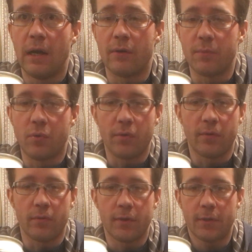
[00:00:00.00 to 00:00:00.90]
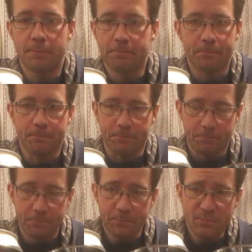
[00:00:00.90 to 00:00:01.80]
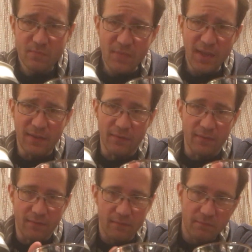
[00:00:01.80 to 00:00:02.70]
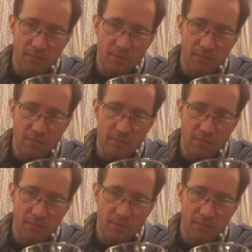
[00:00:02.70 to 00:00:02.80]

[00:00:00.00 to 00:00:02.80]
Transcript: out in Portland, Oregon. And this is